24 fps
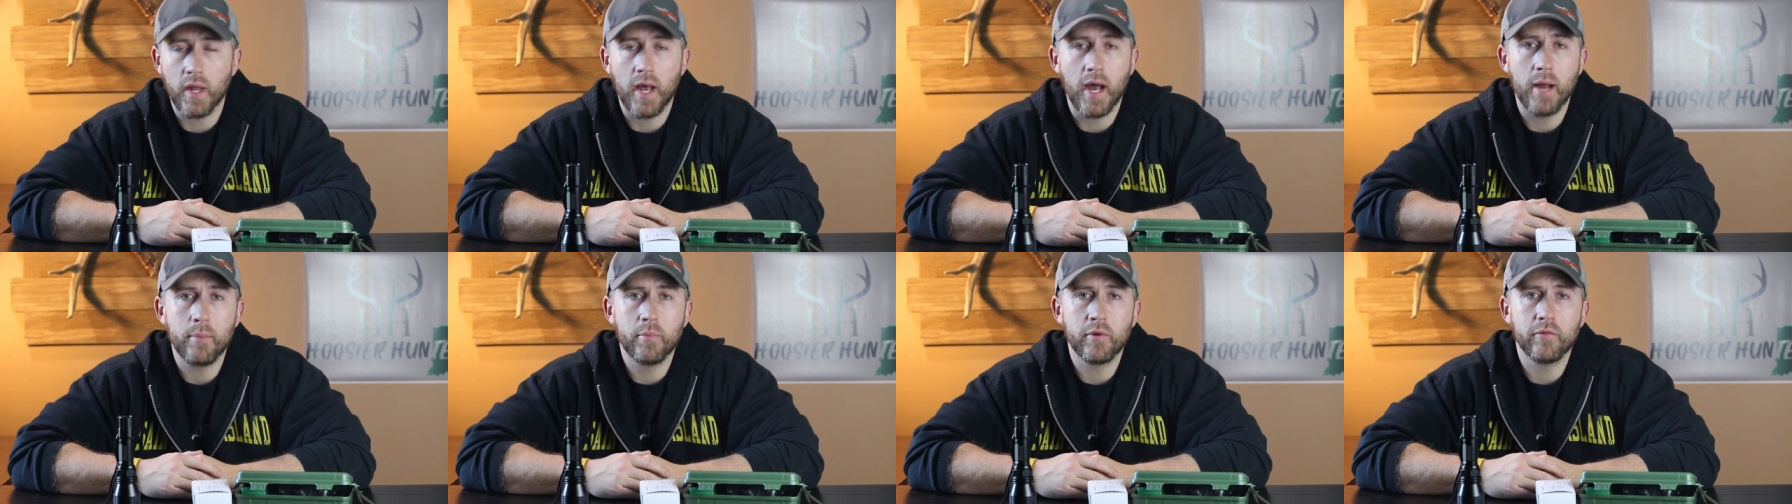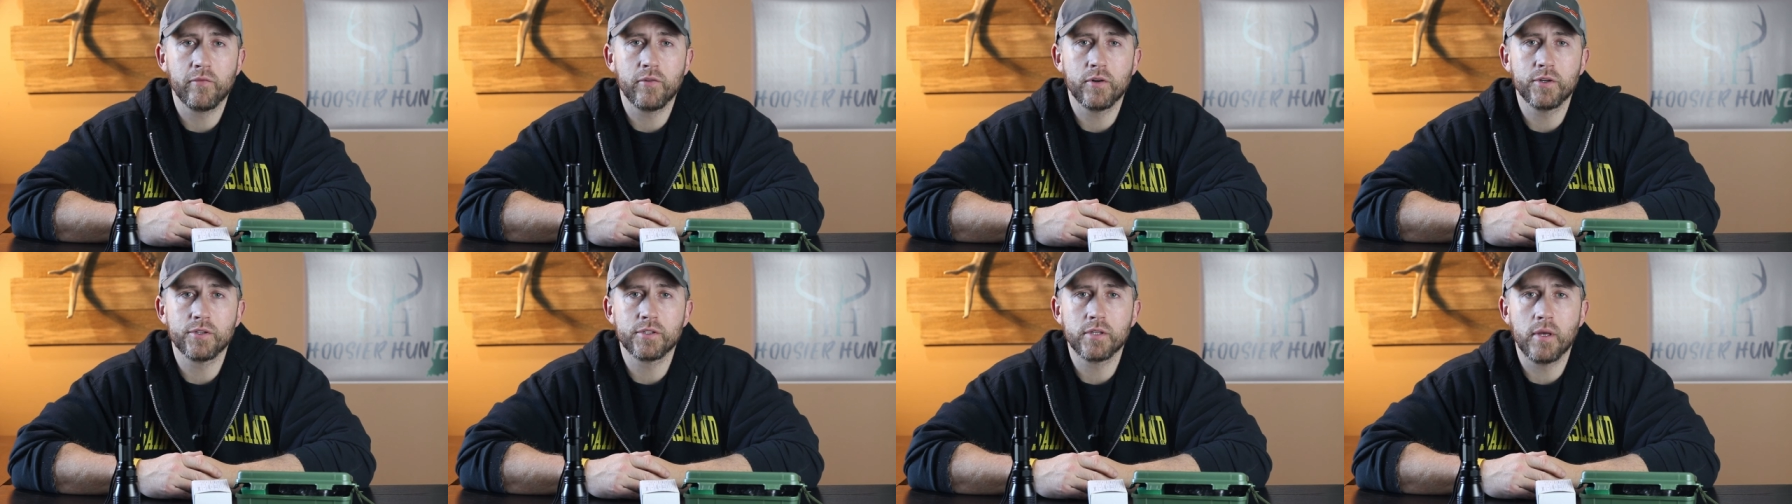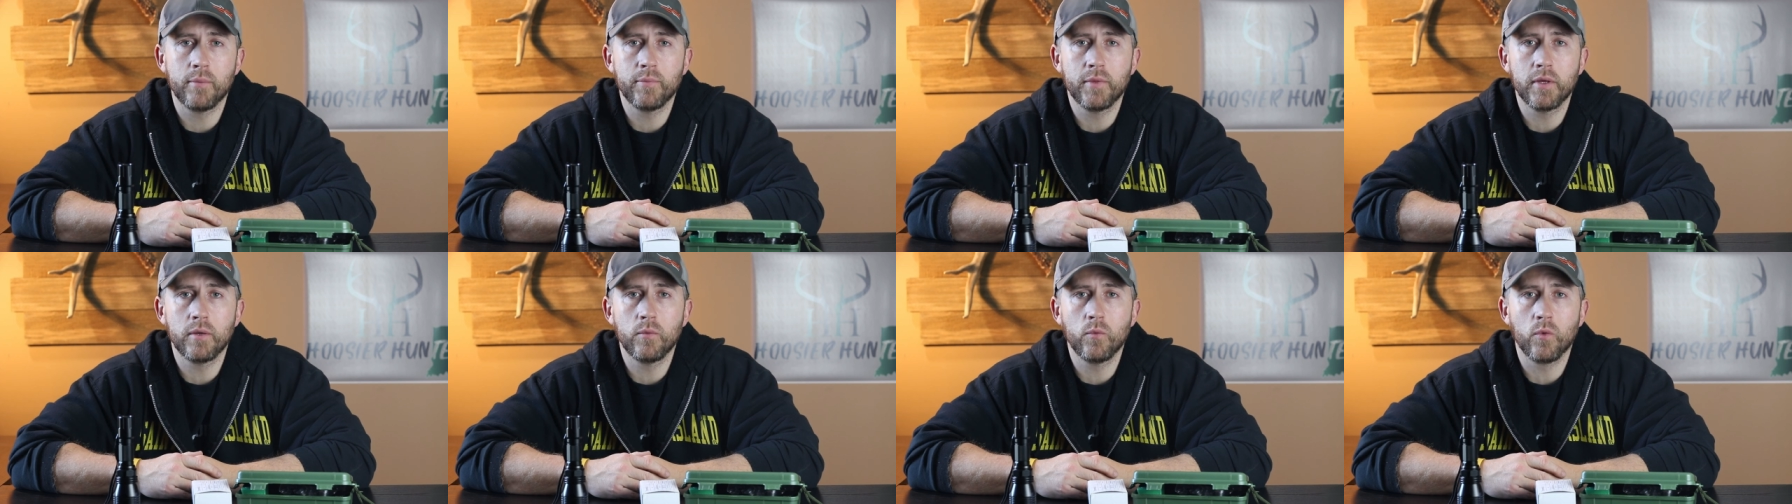I prefer
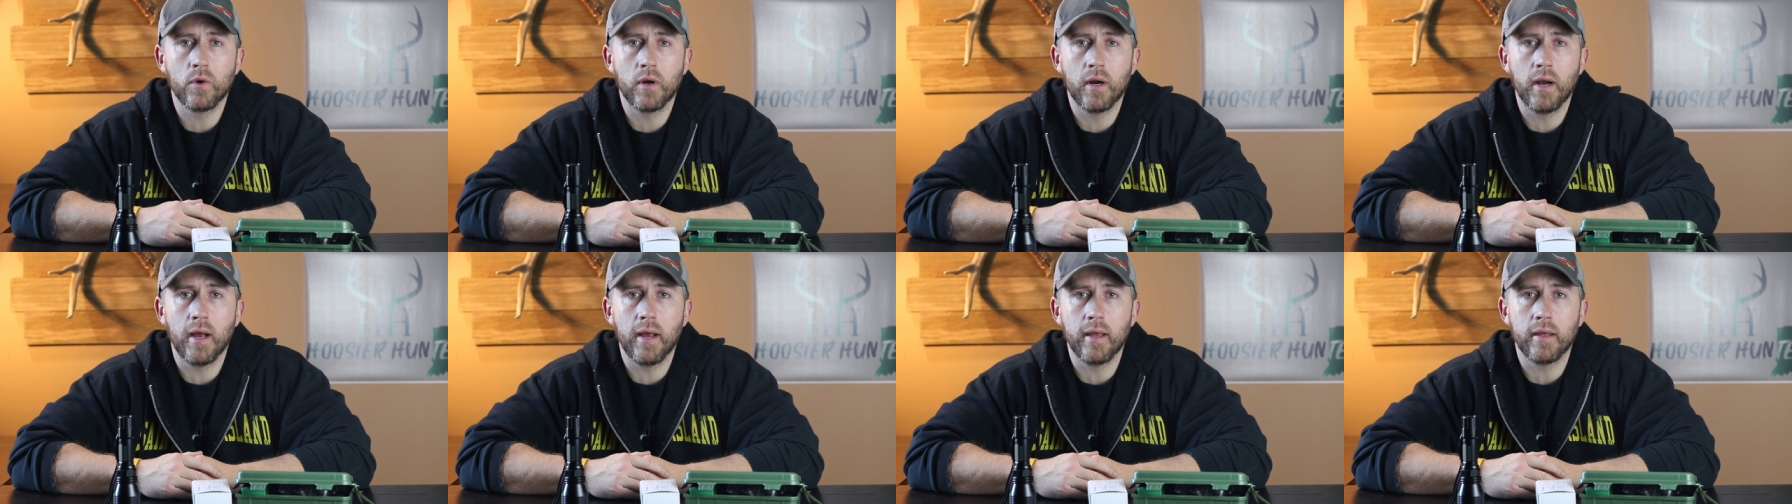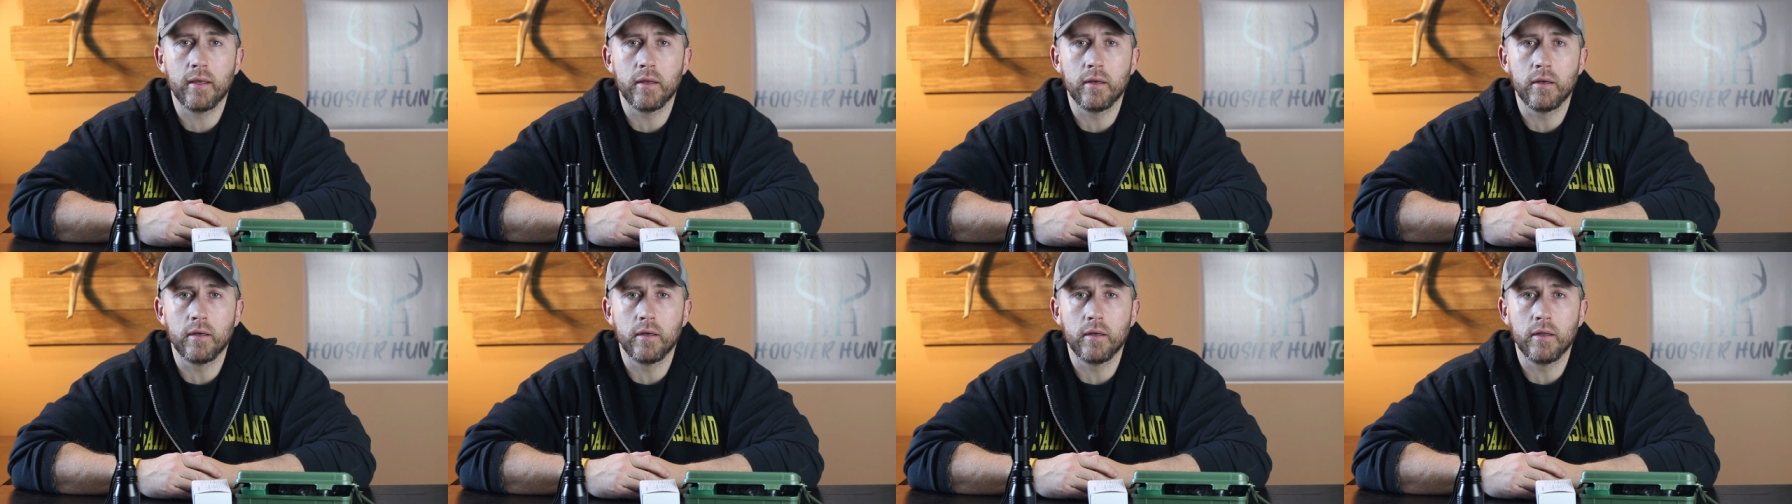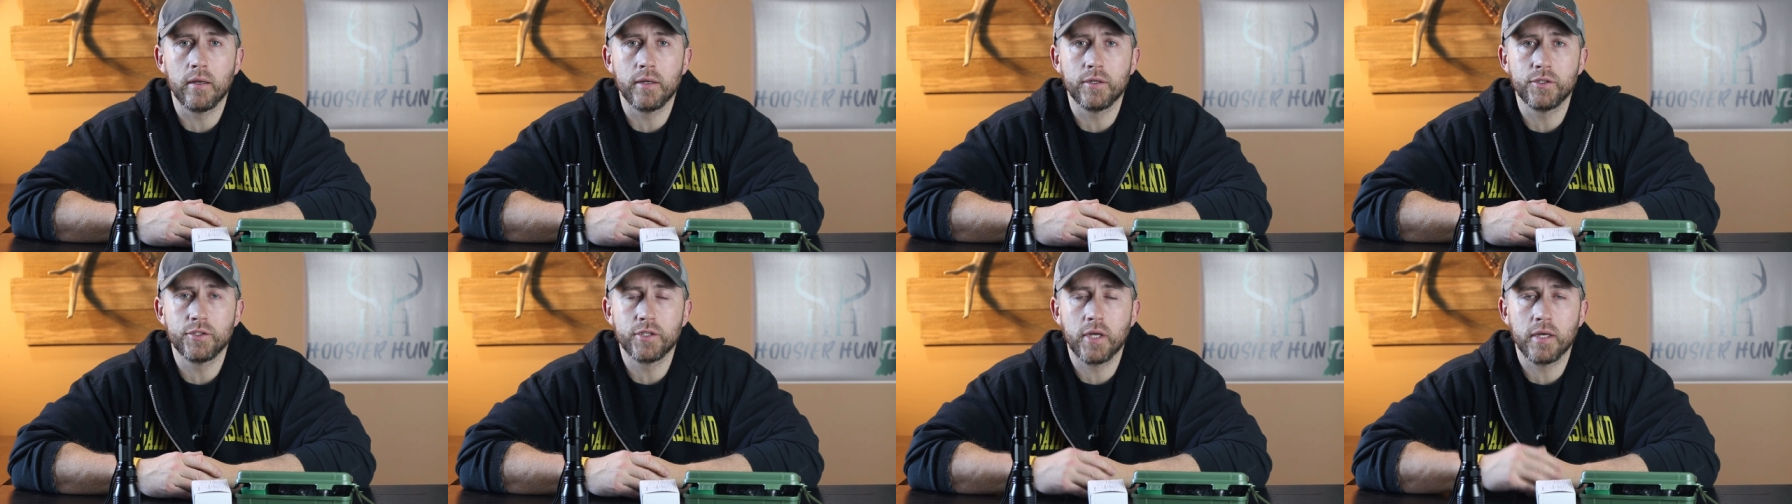something where I can
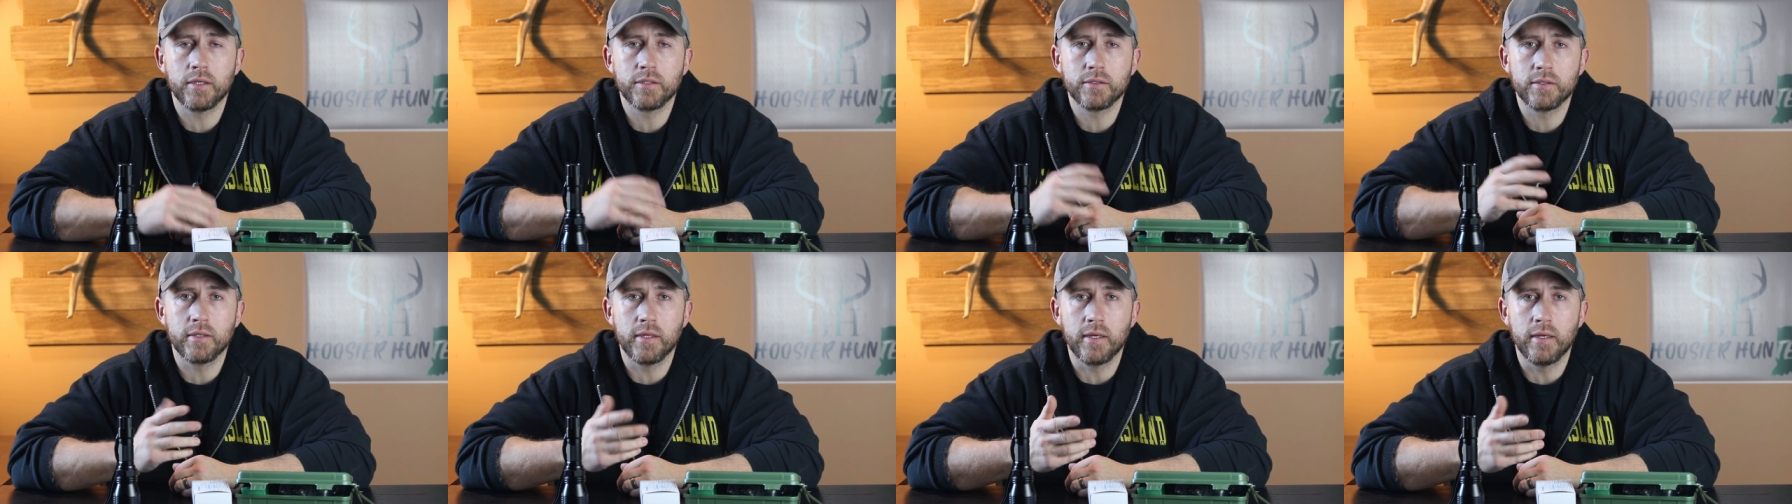adjust